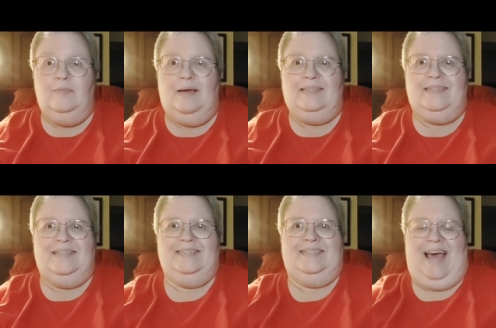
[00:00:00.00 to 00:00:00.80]
How
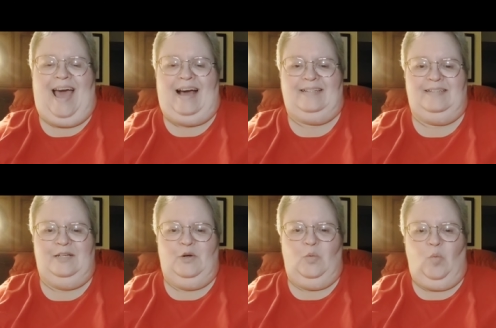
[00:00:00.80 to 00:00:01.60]
amazing is that?
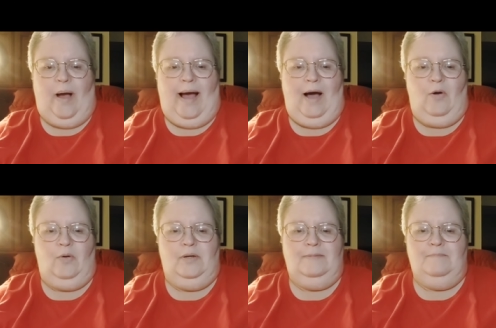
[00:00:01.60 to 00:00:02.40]

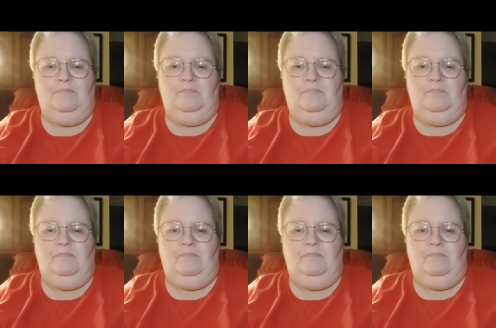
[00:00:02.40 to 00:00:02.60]
Wow.